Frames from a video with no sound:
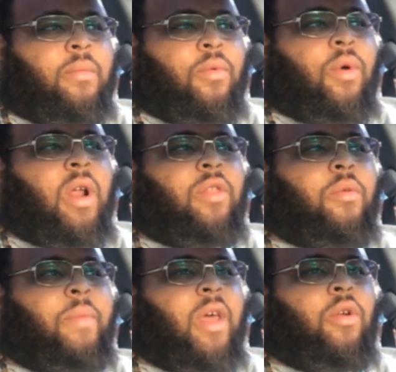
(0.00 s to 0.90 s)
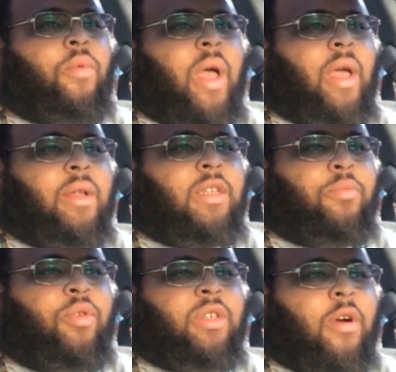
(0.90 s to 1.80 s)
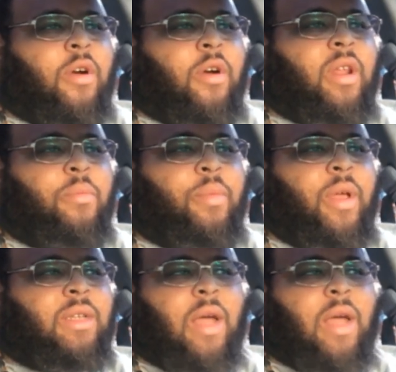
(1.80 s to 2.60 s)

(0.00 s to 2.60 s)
what other better way to push the mark of the beast,